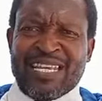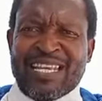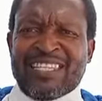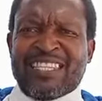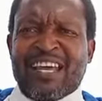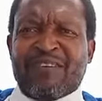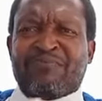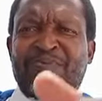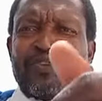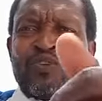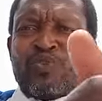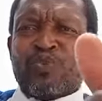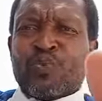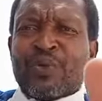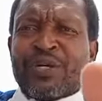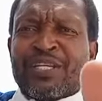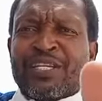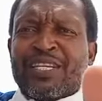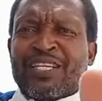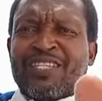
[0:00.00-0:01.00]
They've been
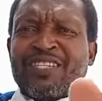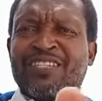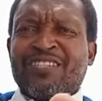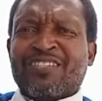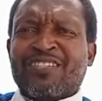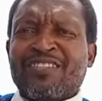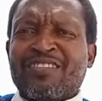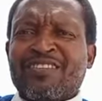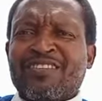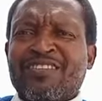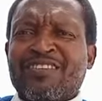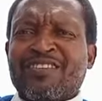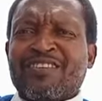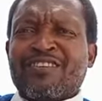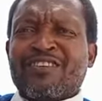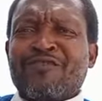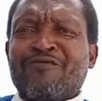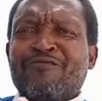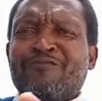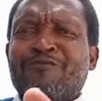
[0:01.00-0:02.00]
doing this
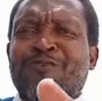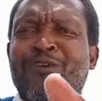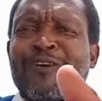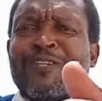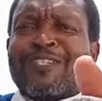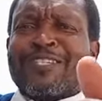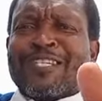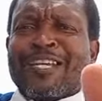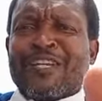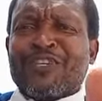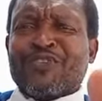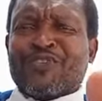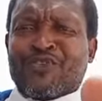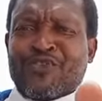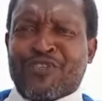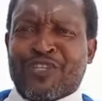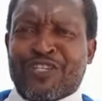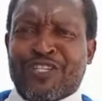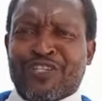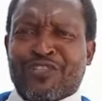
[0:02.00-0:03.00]
for
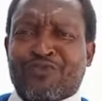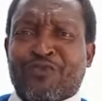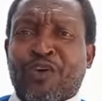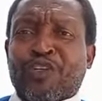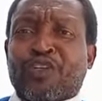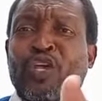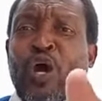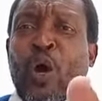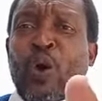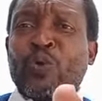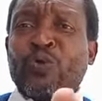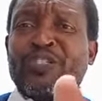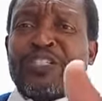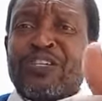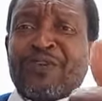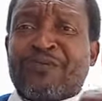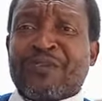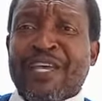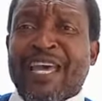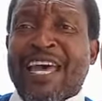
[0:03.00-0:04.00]
centuries, for thousands
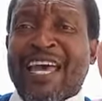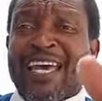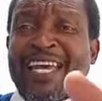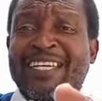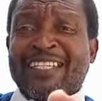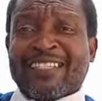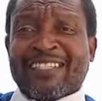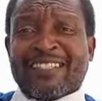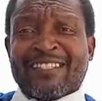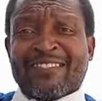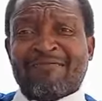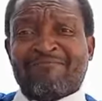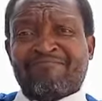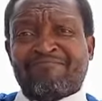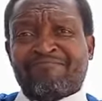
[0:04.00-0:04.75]
of years.